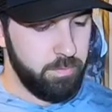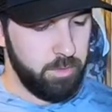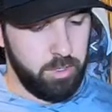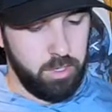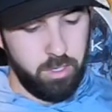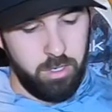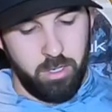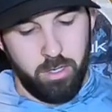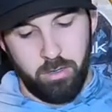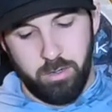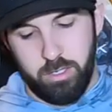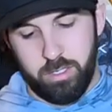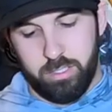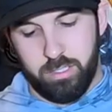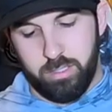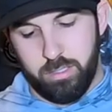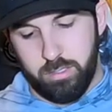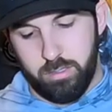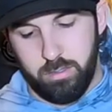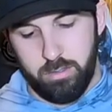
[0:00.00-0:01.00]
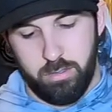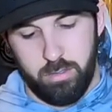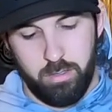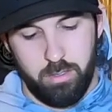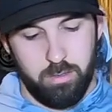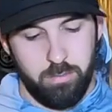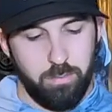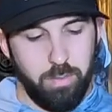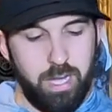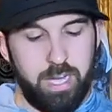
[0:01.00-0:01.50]
You're gonna notice
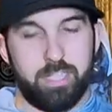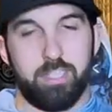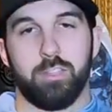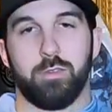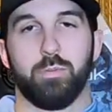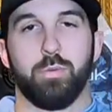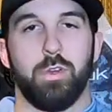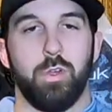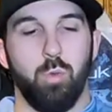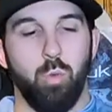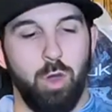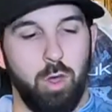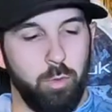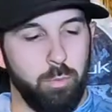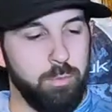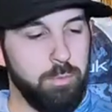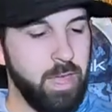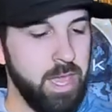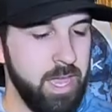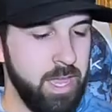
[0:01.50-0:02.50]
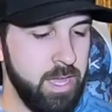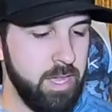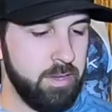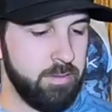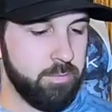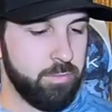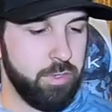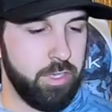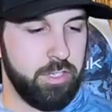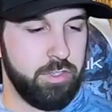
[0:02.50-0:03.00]
Box is pretty well
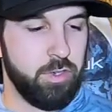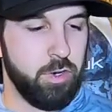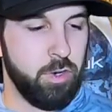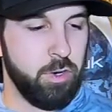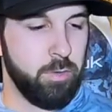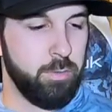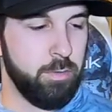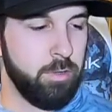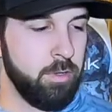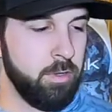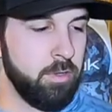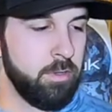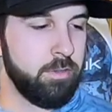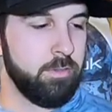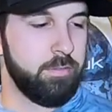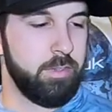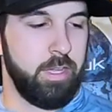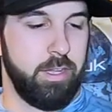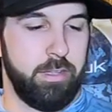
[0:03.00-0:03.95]
made, pretty durable.